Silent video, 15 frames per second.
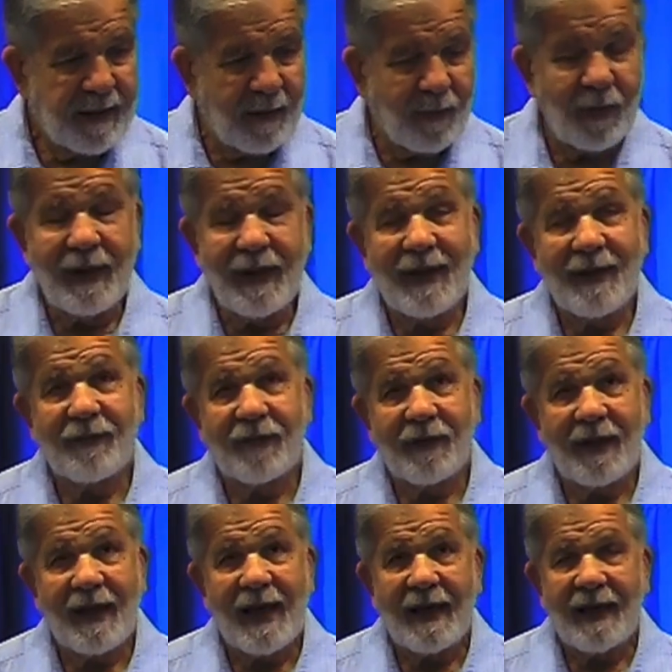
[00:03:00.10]
that we need
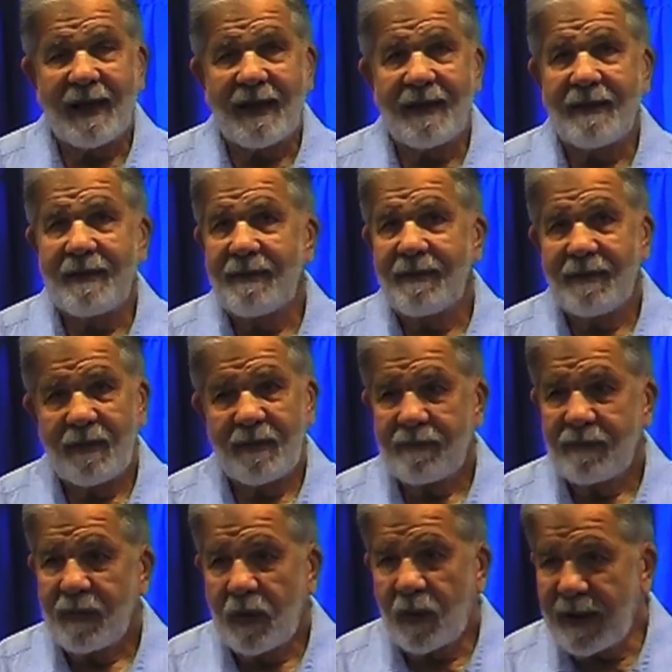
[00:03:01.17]
for that. And
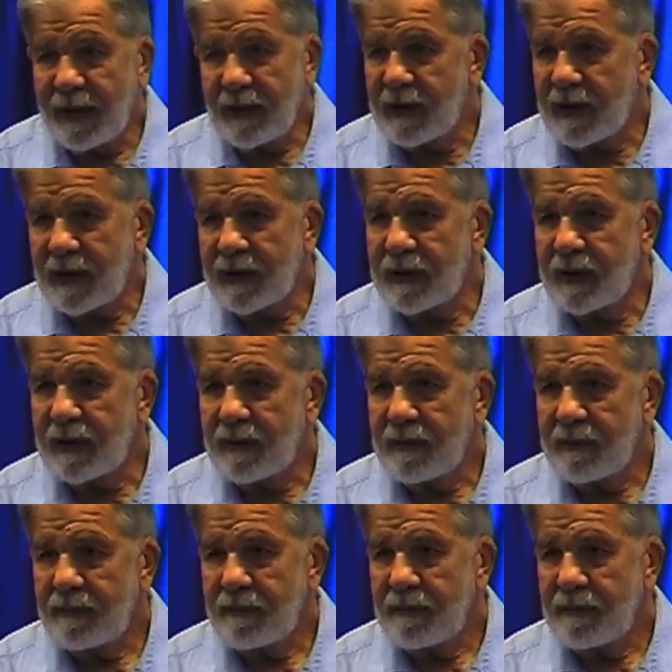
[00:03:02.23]
26